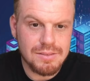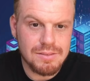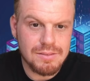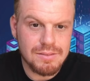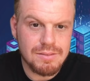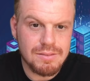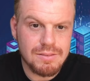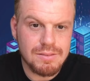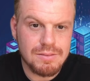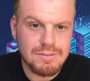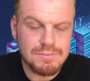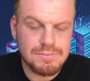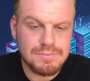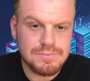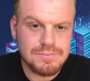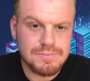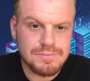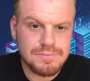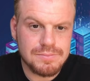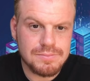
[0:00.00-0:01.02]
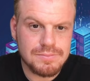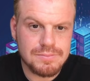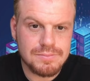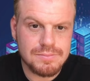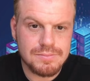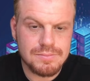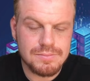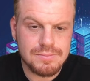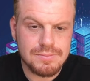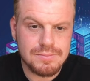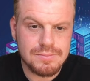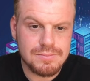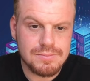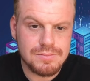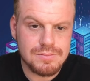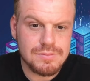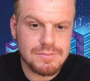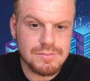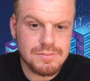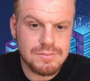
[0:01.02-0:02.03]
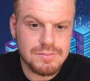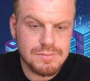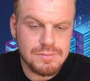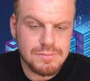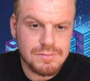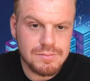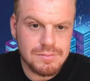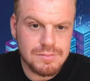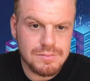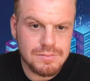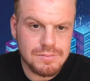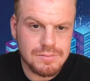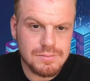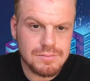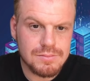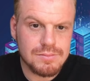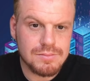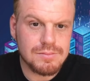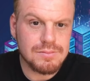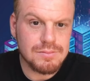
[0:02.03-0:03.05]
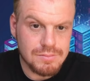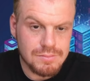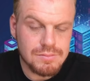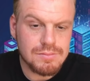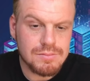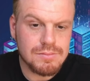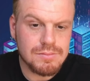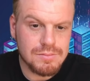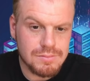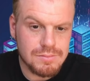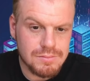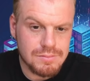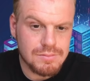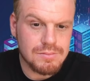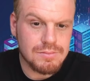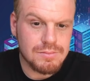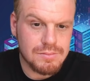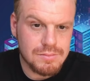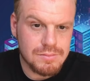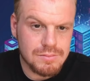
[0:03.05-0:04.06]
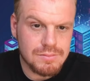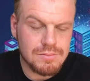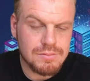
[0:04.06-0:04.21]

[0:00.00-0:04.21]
(not speaking)